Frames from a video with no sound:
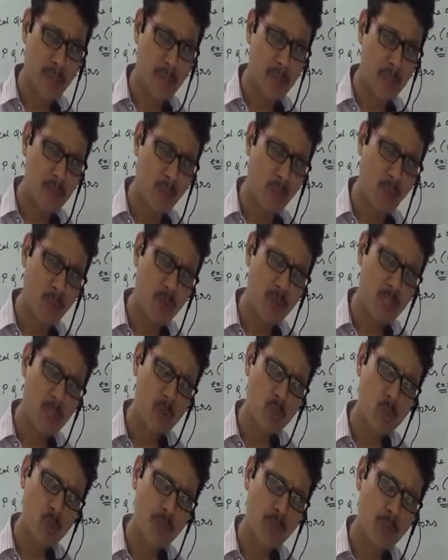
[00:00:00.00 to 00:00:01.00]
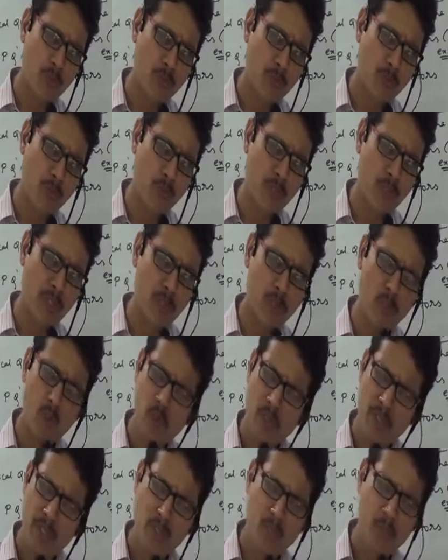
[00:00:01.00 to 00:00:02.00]
Time is always going
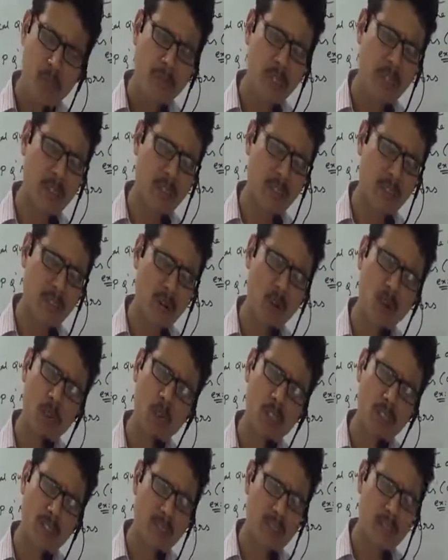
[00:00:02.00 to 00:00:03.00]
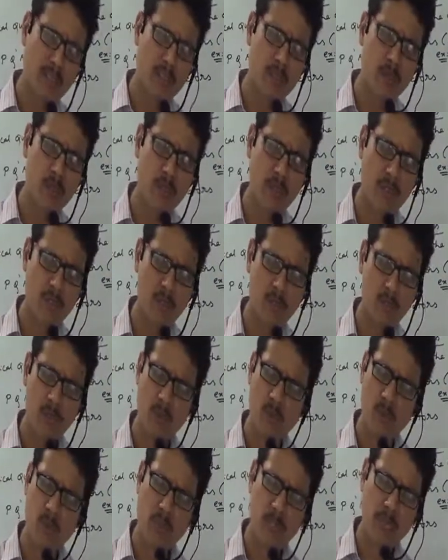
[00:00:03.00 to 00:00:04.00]
forward. No need of mention. Always it is
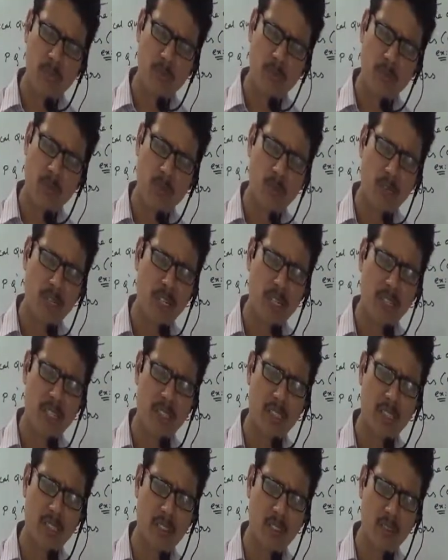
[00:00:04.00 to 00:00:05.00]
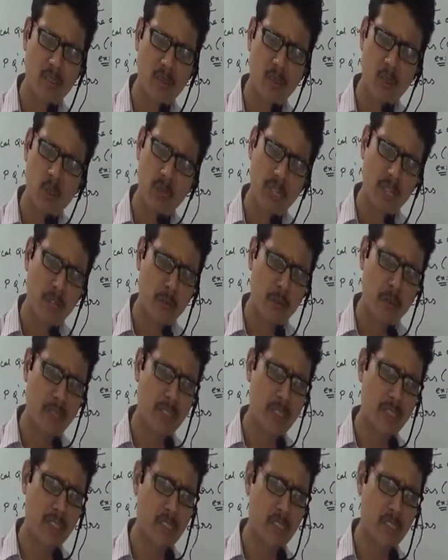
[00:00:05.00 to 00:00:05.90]
going in forward direction. No need of